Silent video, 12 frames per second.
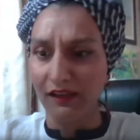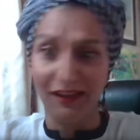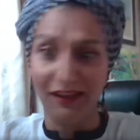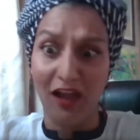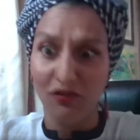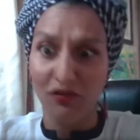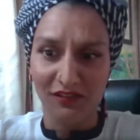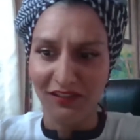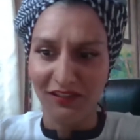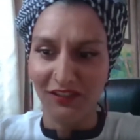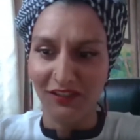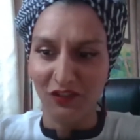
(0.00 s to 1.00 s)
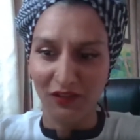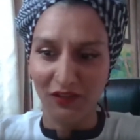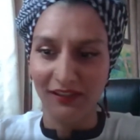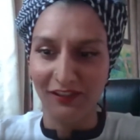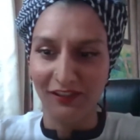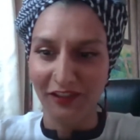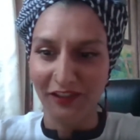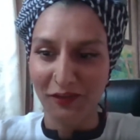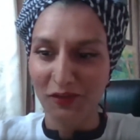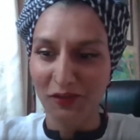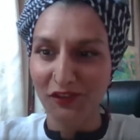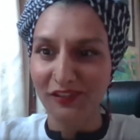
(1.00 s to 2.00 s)
in accounts because I was trying to learn how to
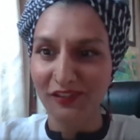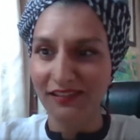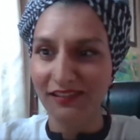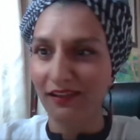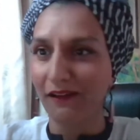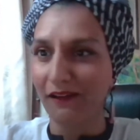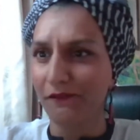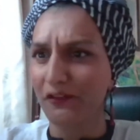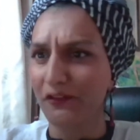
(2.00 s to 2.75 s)
produce um,